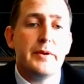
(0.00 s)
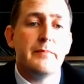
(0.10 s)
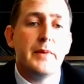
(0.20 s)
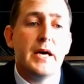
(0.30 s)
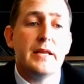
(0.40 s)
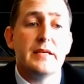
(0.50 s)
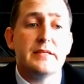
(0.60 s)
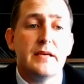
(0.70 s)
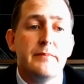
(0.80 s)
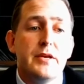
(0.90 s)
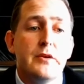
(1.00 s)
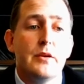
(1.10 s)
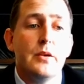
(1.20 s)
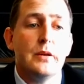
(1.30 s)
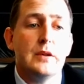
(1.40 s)
in mind there's something
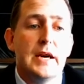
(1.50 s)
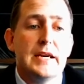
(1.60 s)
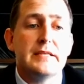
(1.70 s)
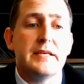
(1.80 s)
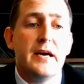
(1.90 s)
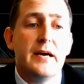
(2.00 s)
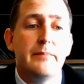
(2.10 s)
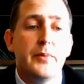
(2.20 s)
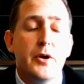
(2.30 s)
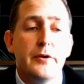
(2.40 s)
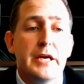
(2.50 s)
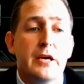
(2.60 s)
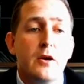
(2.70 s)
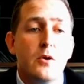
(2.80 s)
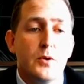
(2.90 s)
called a time barring
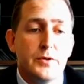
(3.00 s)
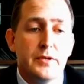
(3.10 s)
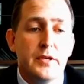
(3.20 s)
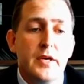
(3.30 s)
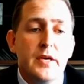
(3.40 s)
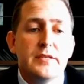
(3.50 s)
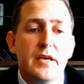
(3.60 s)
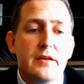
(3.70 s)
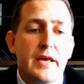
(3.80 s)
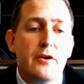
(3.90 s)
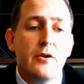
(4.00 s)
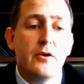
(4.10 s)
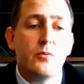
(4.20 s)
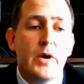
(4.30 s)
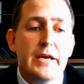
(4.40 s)
clause. So they
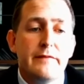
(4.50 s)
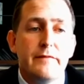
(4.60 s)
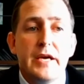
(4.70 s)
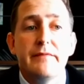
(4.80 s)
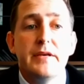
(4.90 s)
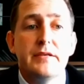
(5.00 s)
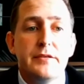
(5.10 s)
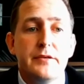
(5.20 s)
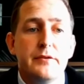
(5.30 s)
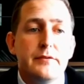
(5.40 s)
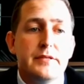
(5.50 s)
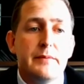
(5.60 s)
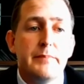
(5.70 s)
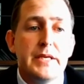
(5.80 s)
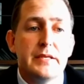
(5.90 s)
can't wait forever to
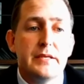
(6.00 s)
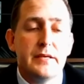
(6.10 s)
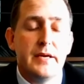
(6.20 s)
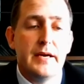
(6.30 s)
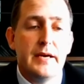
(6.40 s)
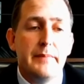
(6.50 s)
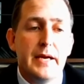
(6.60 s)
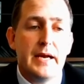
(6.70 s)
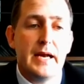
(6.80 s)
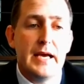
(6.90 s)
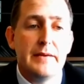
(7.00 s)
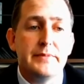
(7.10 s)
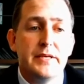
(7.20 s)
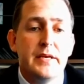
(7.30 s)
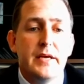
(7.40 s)
submit
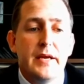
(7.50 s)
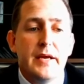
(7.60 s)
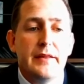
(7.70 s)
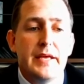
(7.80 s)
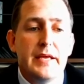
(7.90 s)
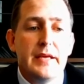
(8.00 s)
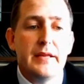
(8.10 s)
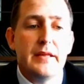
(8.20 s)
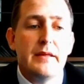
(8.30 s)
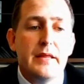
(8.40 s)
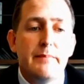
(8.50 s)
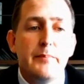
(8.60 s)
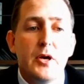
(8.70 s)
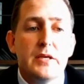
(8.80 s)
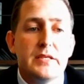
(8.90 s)
claims. The
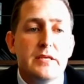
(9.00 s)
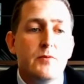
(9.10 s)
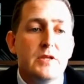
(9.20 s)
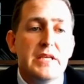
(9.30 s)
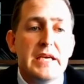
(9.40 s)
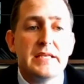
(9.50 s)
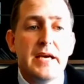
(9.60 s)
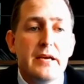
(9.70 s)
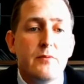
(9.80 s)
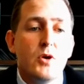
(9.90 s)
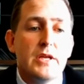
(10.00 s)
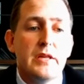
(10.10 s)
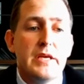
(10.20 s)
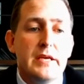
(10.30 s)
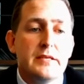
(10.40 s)
policy will dictate what
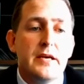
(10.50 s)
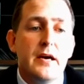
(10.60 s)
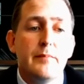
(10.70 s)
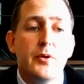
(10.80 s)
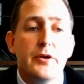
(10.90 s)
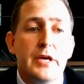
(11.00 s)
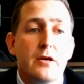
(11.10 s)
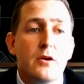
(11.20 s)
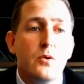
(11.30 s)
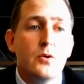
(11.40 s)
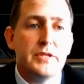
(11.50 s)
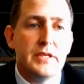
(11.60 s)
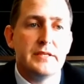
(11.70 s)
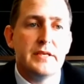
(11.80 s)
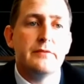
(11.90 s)
the time barring clause
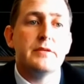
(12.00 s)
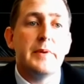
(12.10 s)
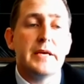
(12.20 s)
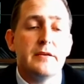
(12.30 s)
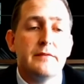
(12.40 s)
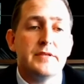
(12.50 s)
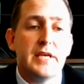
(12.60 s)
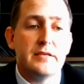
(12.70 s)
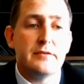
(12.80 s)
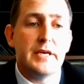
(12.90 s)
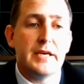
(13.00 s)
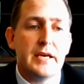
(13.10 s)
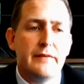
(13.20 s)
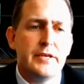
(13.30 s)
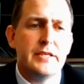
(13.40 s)
is in respect of Sastria
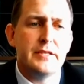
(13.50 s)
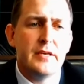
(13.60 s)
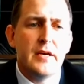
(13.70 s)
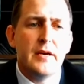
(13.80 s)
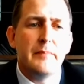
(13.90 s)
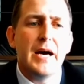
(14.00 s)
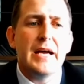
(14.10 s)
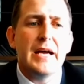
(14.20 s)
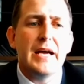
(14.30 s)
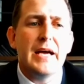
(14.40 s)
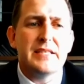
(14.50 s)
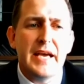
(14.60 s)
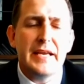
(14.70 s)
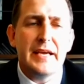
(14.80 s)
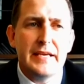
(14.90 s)
coverage. My
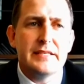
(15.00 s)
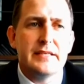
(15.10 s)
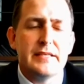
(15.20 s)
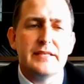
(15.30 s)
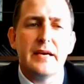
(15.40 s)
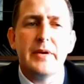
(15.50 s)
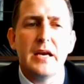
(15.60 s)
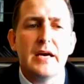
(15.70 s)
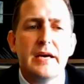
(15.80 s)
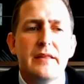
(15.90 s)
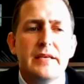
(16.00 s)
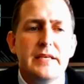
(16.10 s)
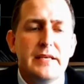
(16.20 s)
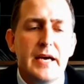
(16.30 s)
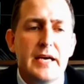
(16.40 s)
understanding is it's something like 30
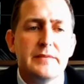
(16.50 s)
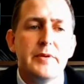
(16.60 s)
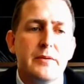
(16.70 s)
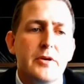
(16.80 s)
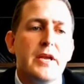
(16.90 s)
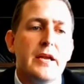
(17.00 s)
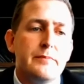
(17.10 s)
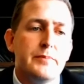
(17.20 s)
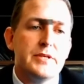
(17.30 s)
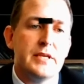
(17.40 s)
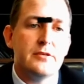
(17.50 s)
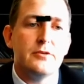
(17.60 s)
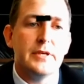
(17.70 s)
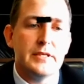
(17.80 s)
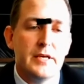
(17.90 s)
days, but I'm not 100%
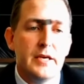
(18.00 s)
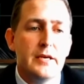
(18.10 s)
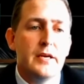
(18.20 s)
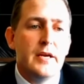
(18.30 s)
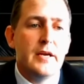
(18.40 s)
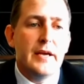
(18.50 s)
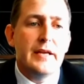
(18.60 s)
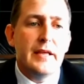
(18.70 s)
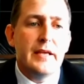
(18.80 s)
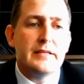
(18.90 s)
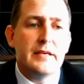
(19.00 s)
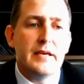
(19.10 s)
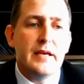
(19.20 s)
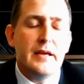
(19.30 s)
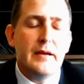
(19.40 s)
sure. So
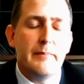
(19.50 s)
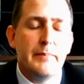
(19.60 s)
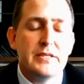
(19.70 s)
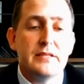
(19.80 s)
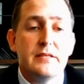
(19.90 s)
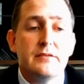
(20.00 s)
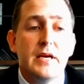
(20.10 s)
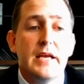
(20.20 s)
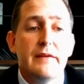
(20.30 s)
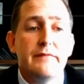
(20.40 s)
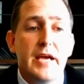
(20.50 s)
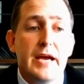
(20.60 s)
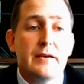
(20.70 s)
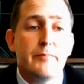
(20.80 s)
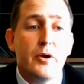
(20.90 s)
businesses really
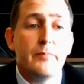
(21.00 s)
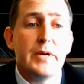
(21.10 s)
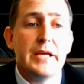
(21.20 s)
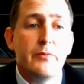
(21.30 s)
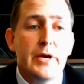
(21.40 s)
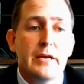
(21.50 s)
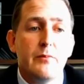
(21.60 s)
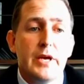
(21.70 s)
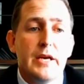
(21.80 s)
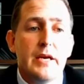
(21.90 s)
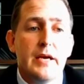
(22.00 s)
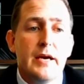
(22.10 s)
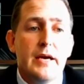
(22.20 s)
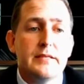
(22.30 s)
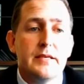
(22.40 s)
have to act promptly
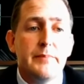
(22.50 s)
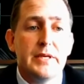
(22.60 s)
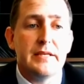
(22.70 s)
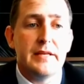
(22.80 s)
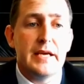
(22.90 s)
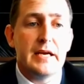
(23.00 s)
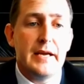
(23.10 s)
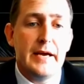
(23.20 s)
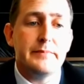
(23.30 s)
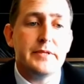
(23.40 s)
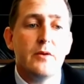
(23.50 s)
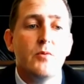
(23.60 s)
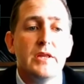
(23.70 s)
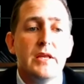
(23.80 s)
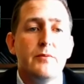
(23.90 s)
when submitting their claims.
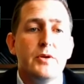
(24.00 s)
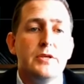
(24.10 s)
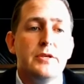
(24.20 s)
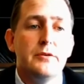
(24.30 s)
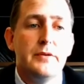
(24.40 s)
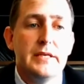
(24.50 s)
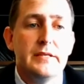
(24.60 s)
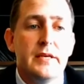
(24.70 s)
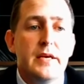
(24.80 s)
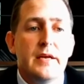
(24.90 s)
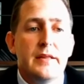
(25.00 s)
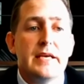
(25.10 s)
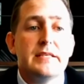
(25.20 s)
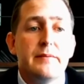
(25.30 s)
So what they would do is they